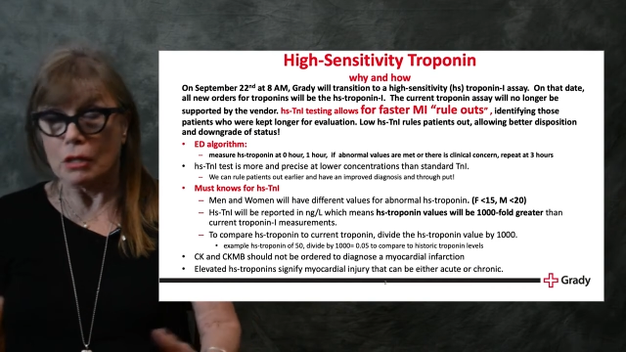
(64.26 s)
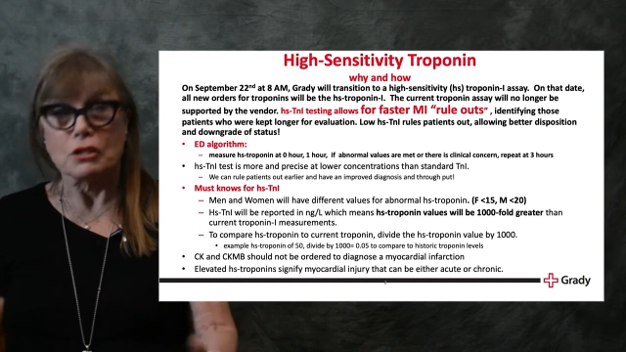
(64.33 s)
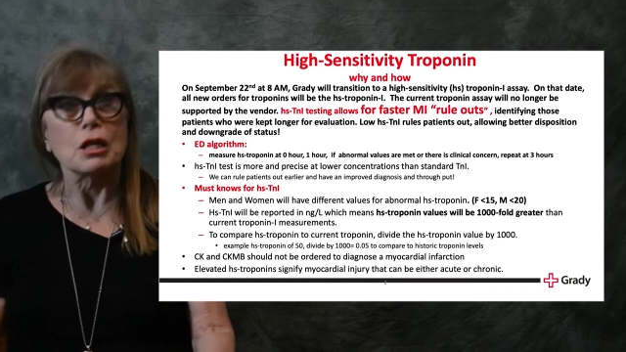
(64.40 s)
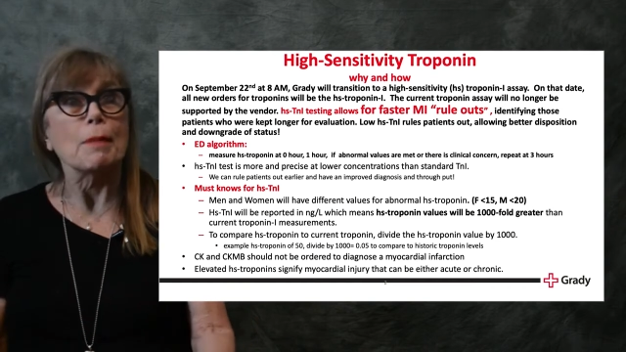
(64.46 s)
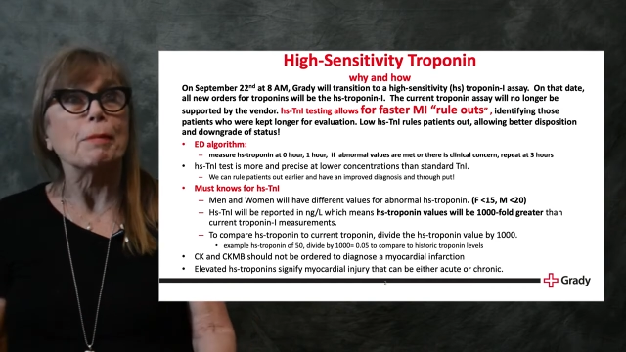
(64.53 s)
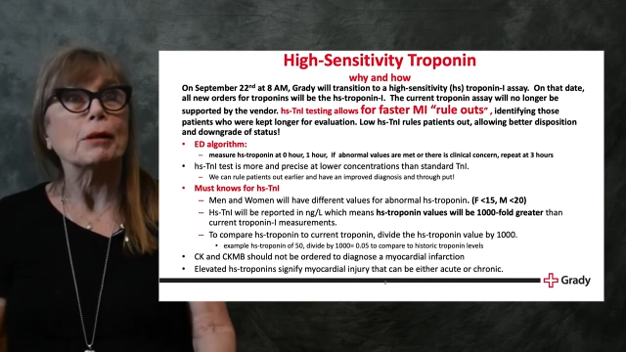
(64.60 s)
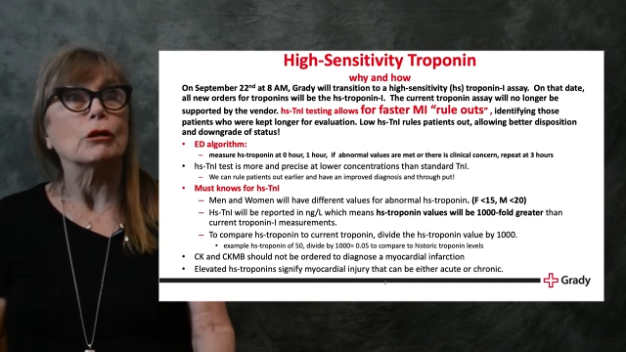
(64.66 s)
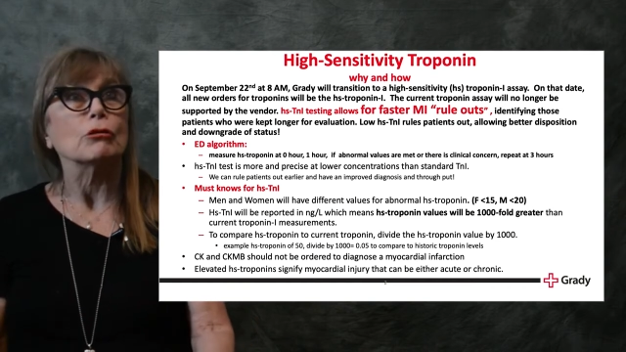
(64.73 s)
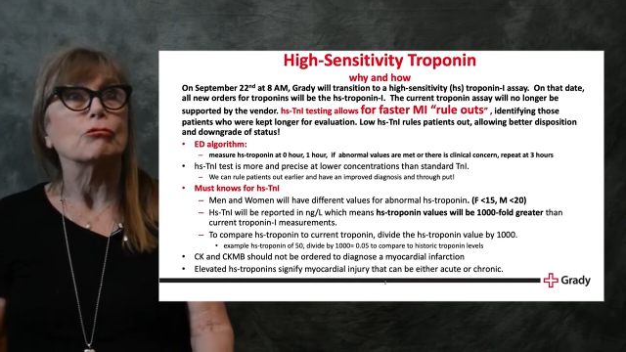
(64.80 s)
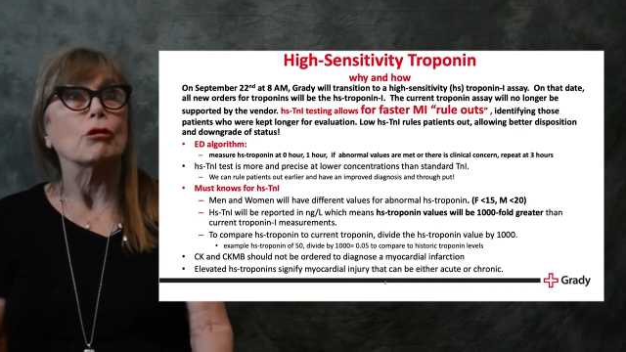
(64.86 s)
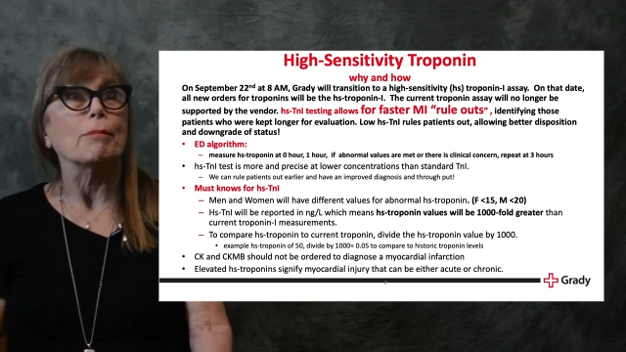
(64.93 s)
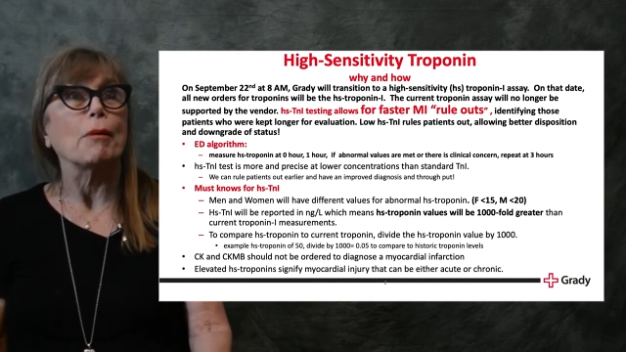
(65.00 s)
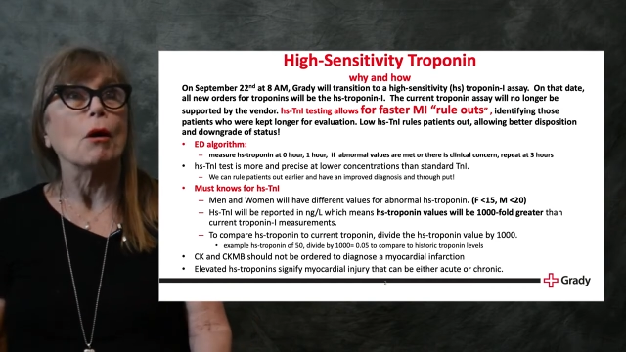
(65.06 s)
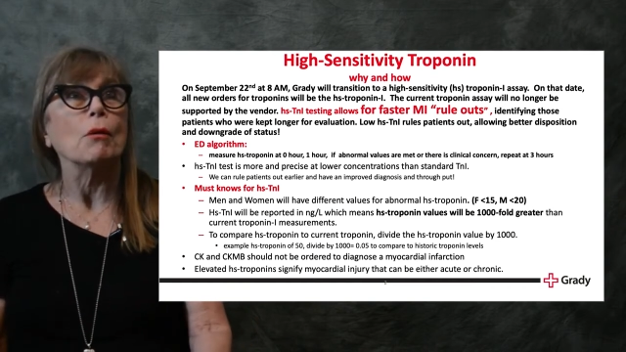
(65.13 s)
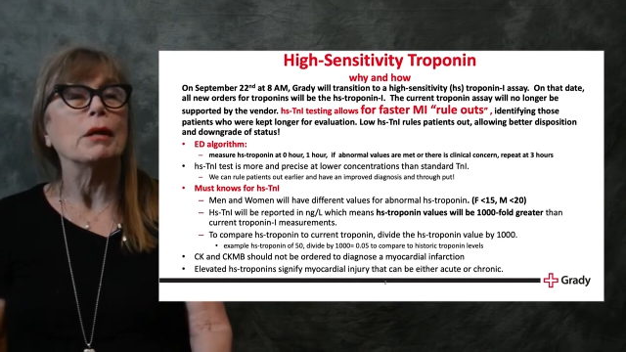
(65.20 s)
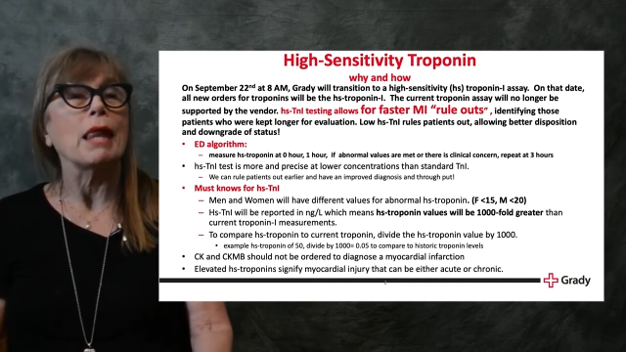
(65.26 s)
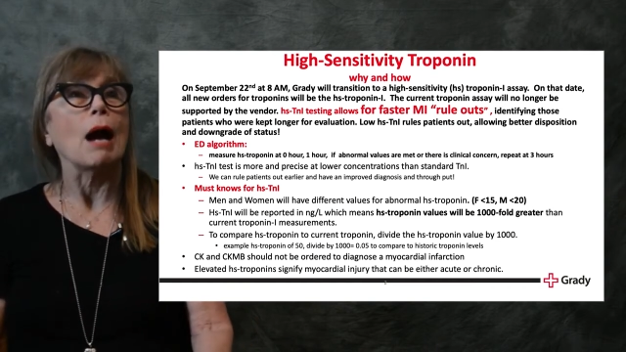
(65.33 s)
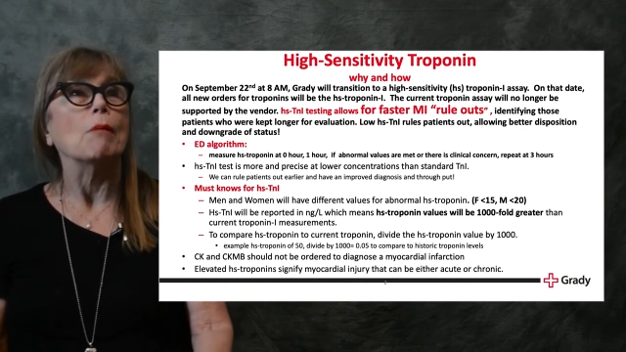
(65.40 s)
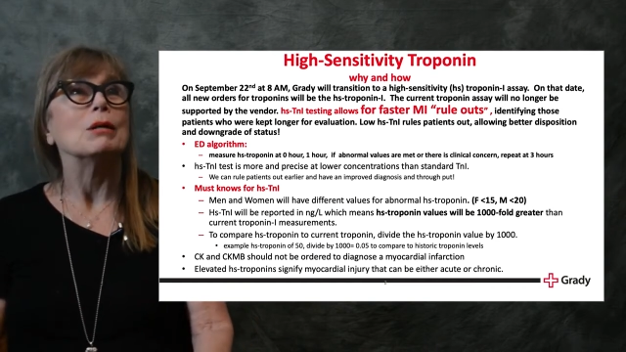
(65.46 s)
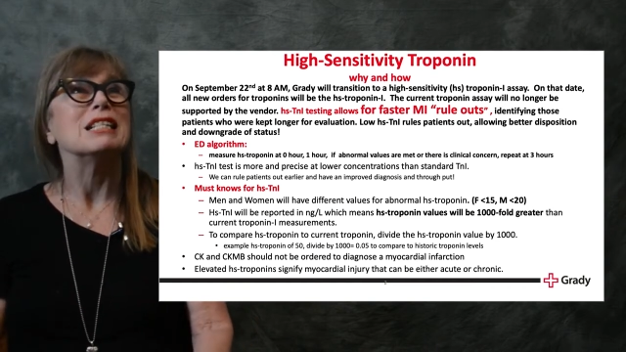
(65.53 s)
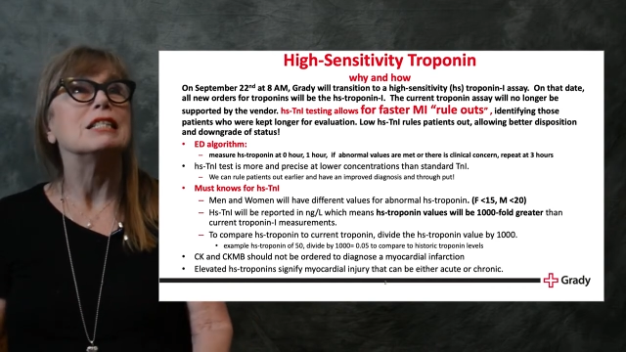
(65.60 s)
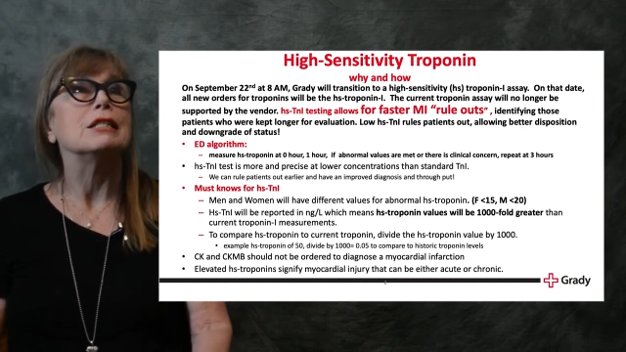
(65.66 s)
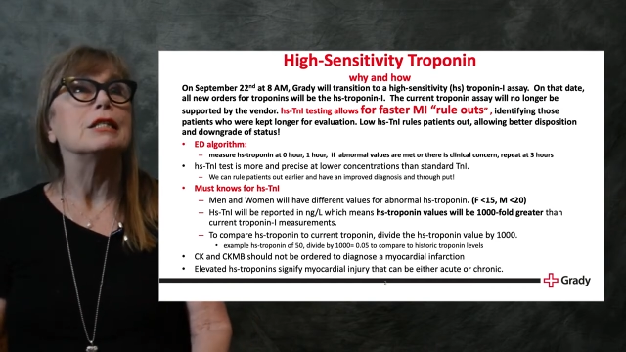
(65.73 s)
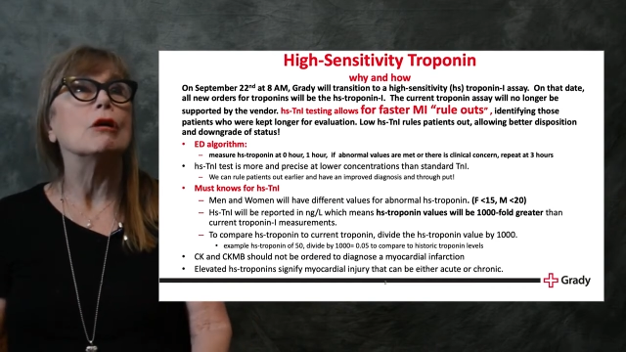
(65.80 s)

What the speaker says: typical troponin that was